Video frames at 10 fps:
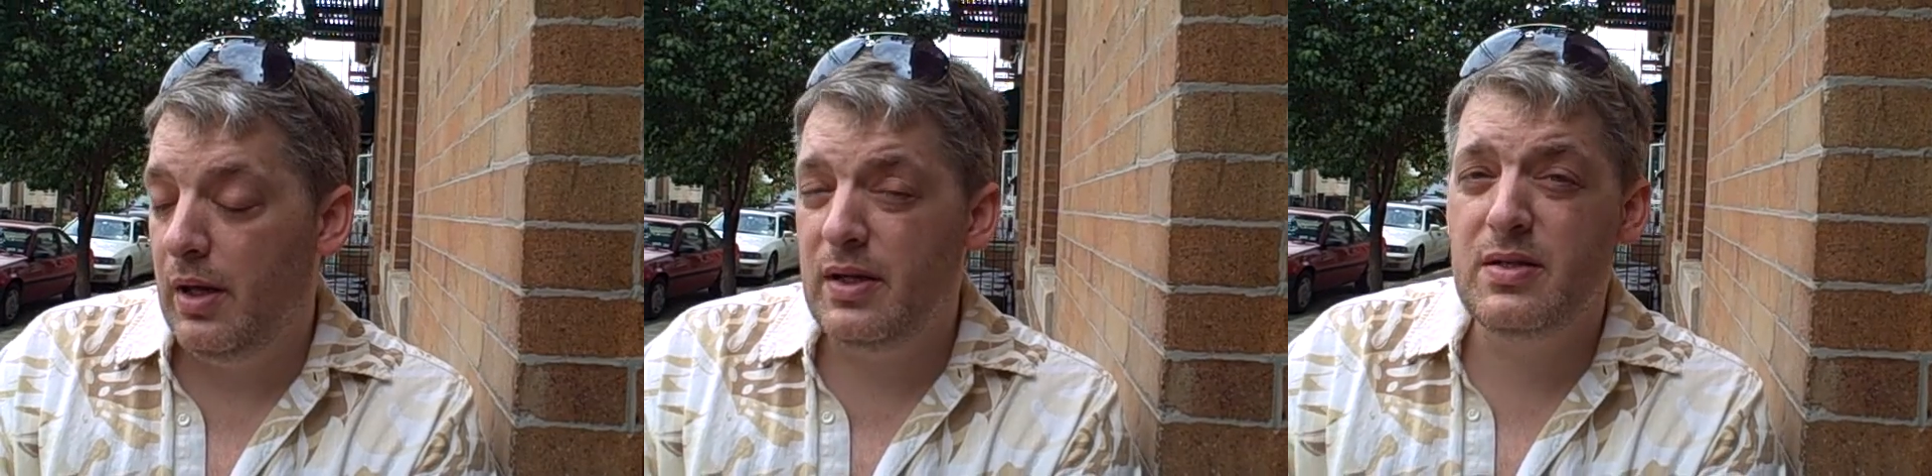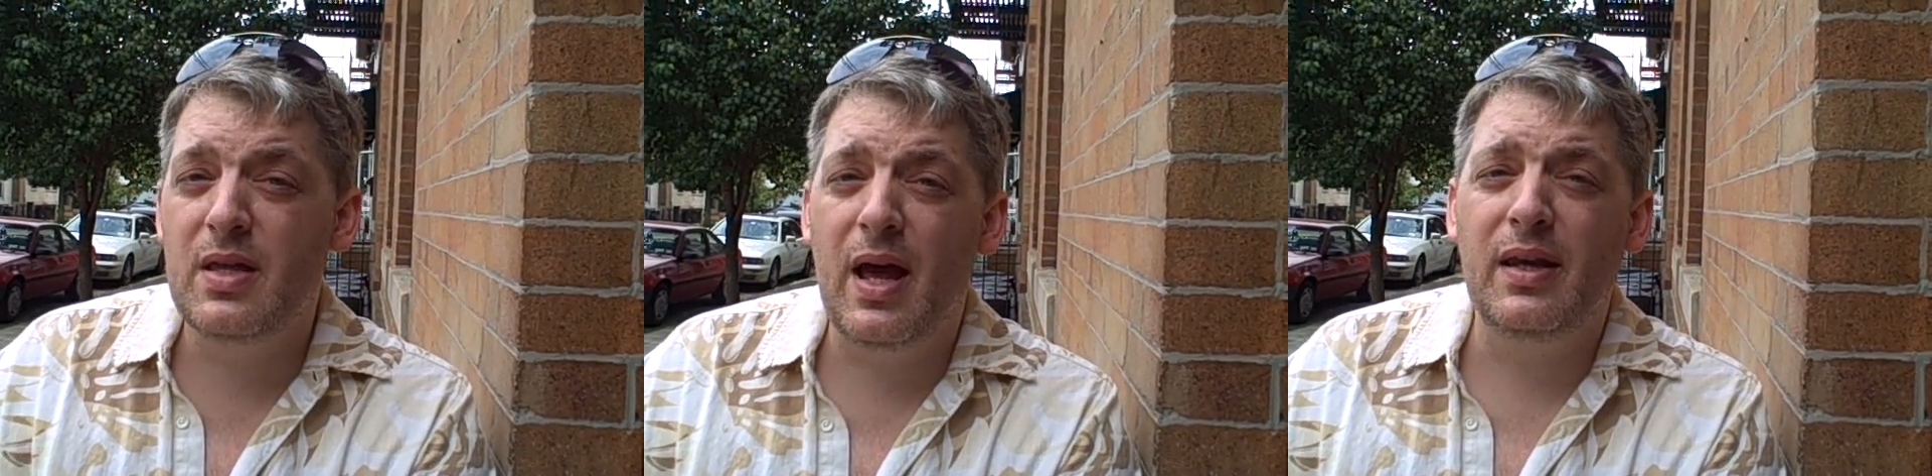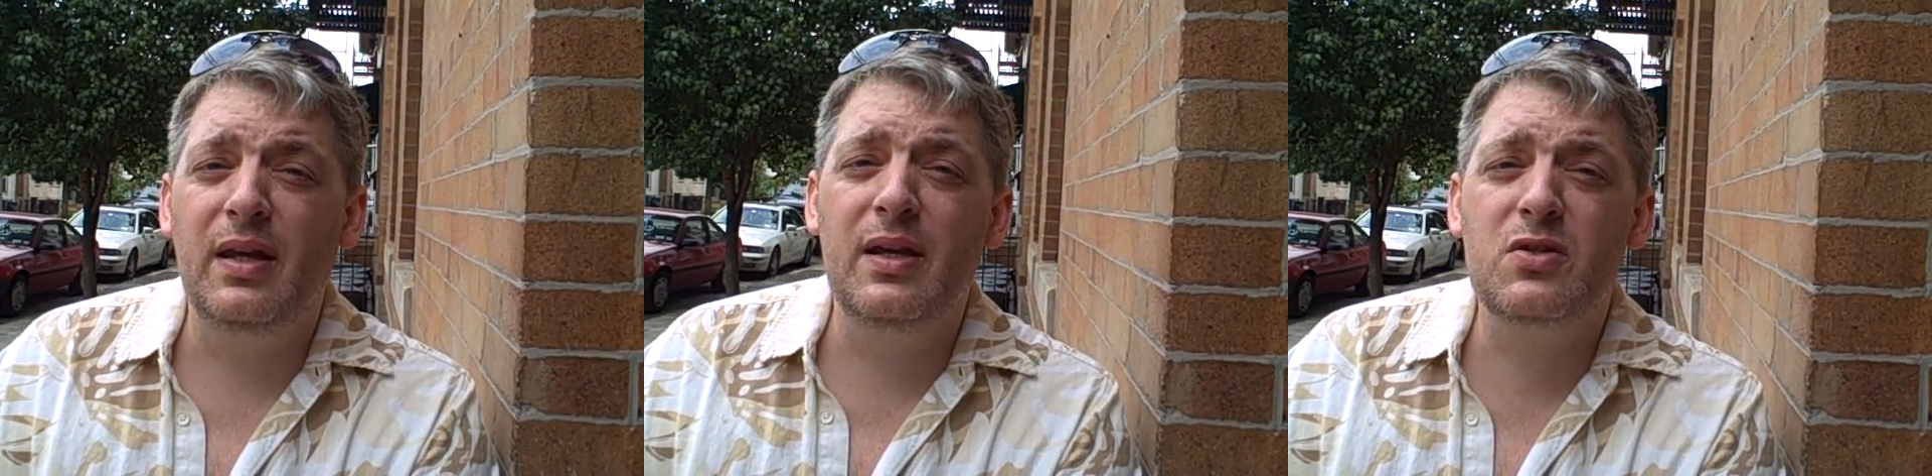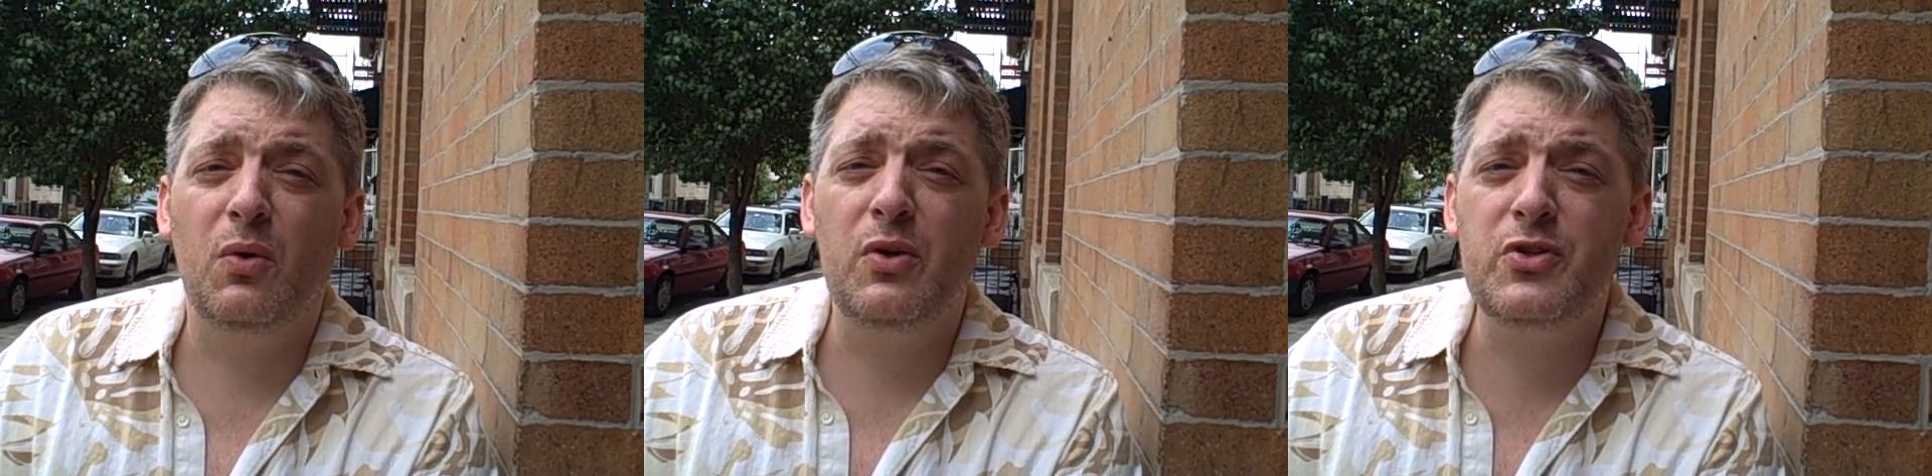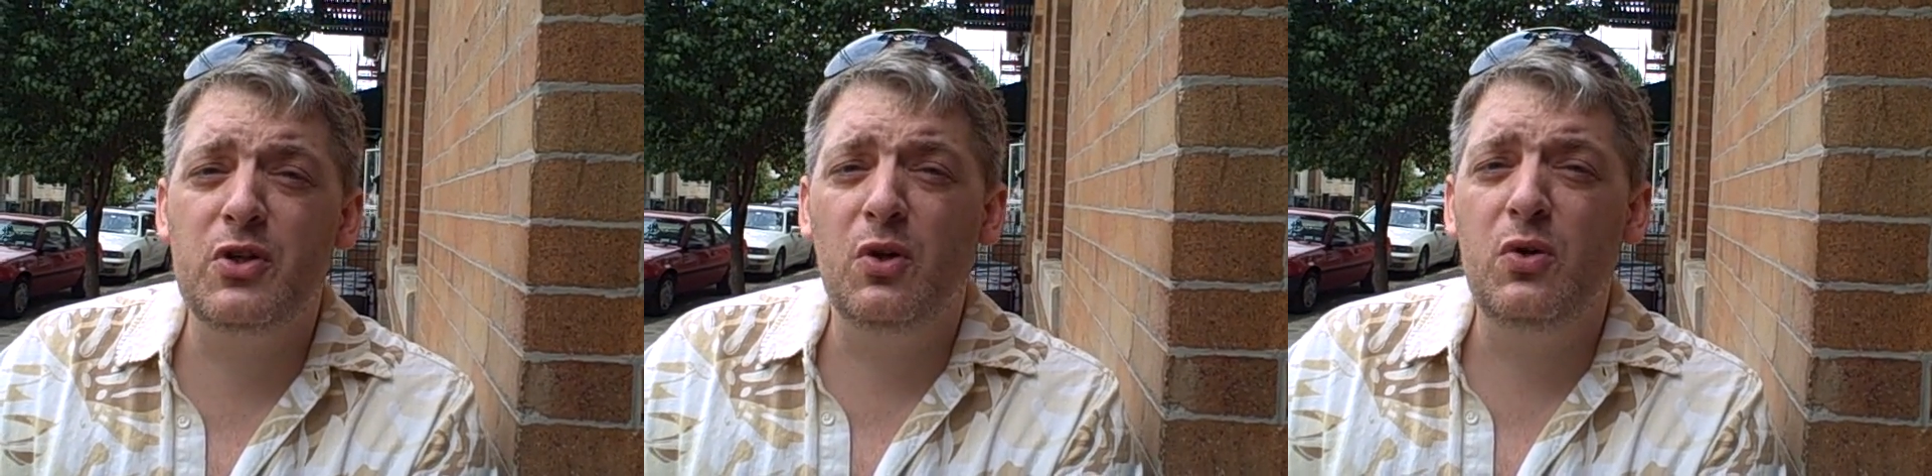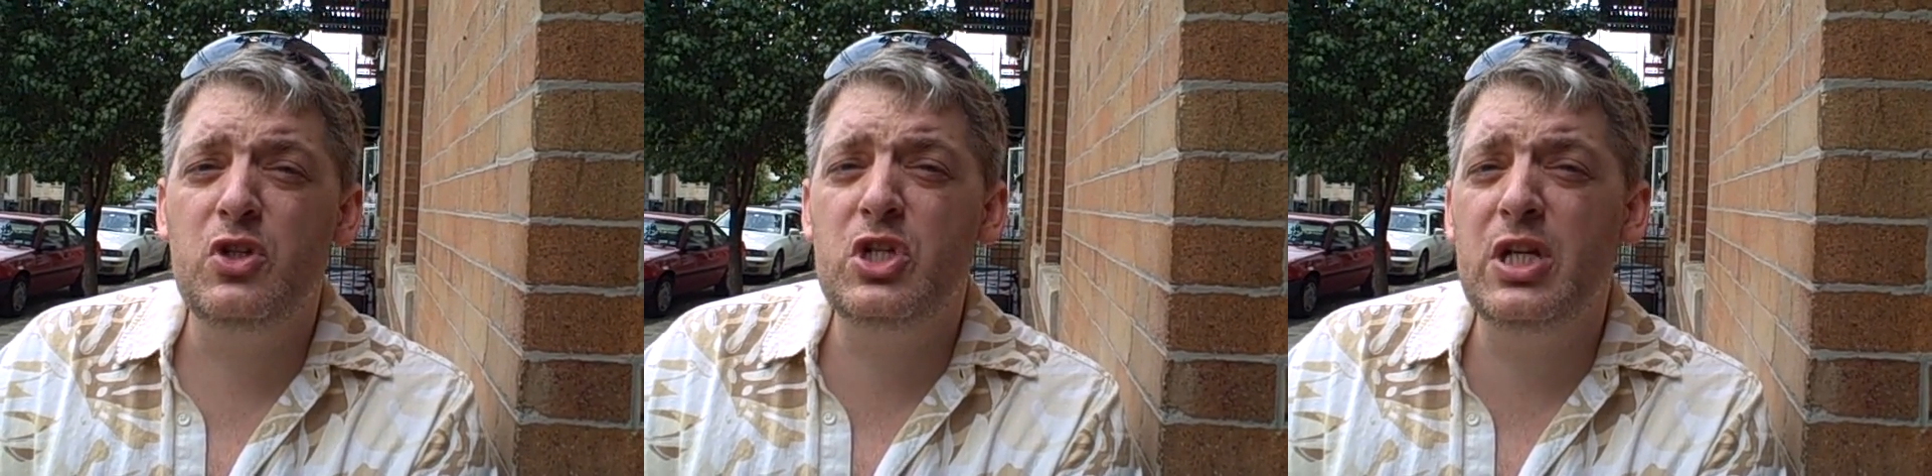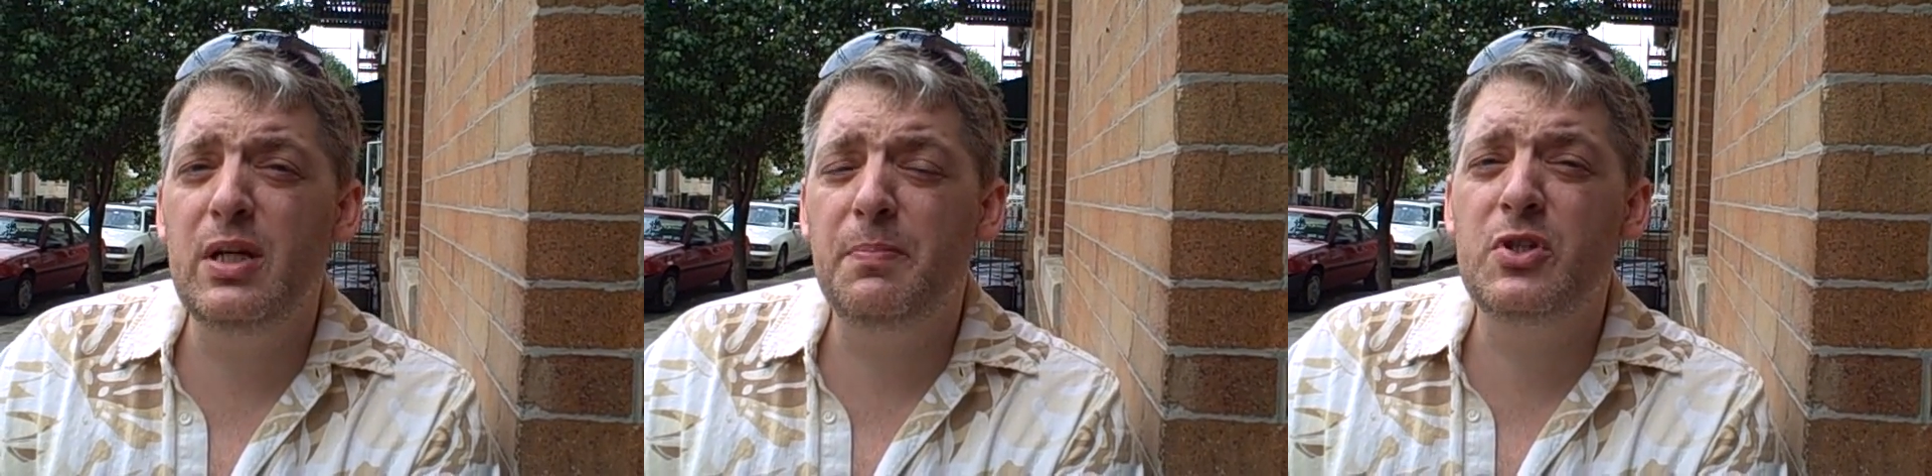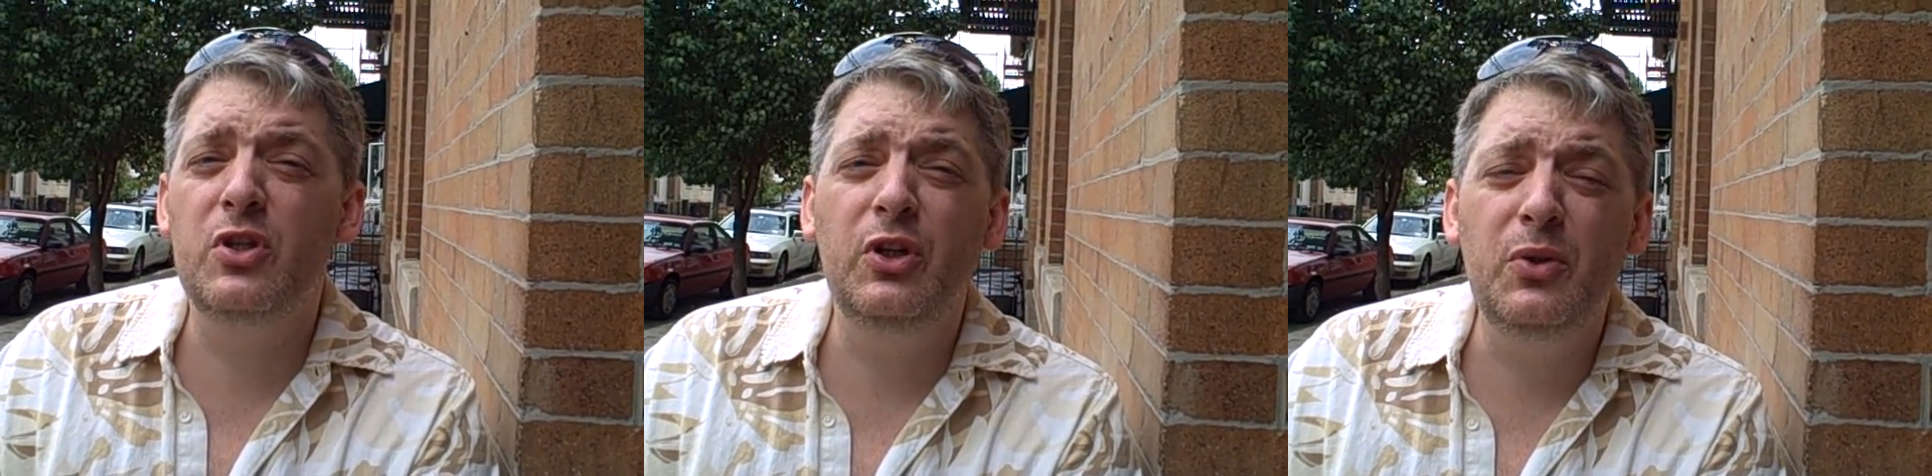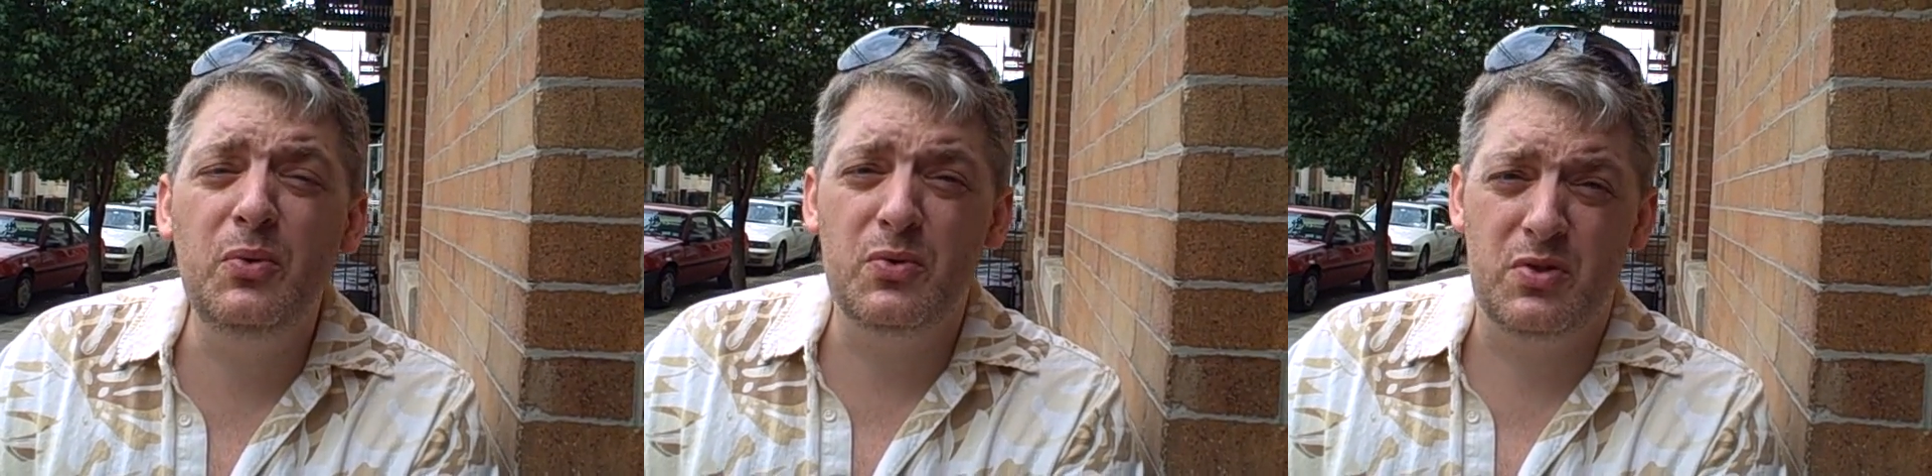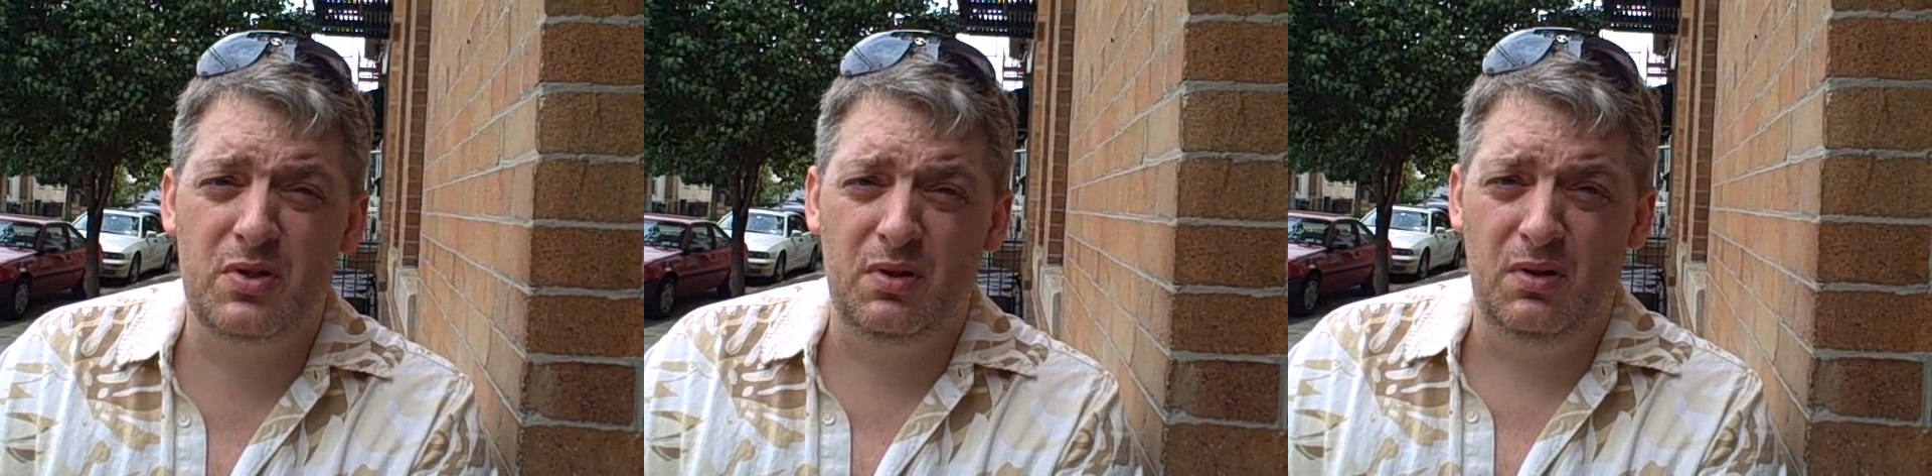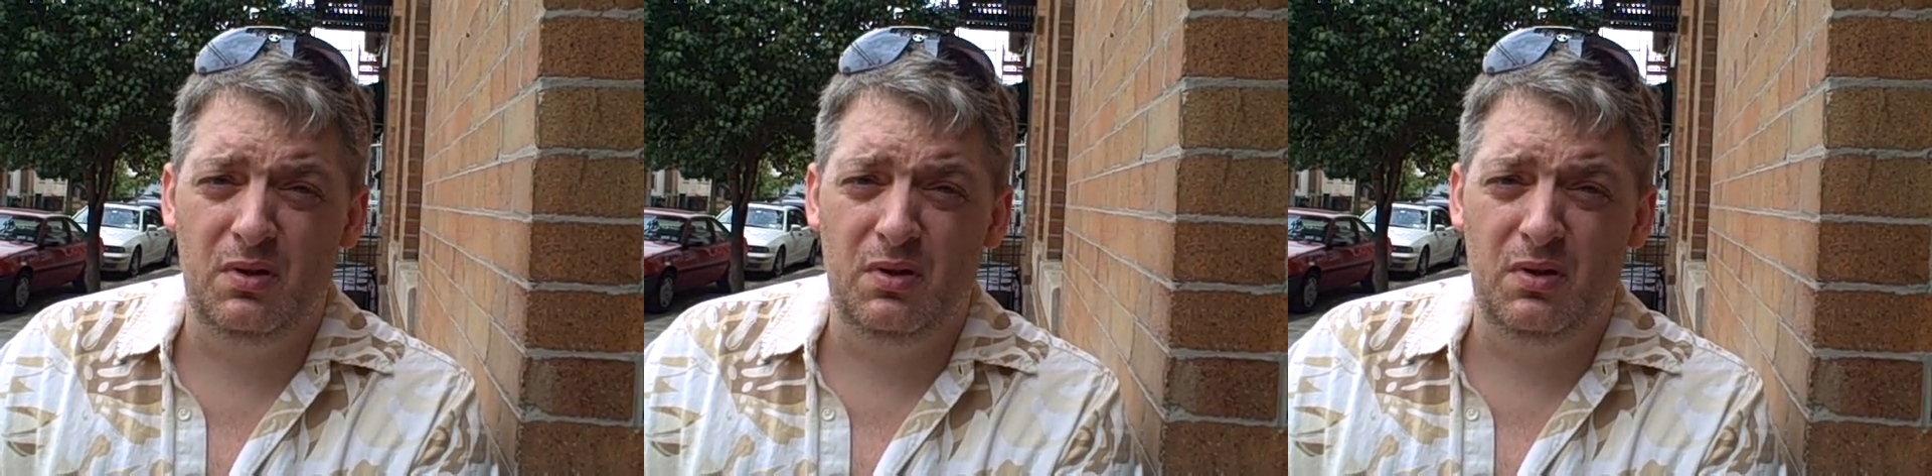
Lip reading: is that it's also cheap to use.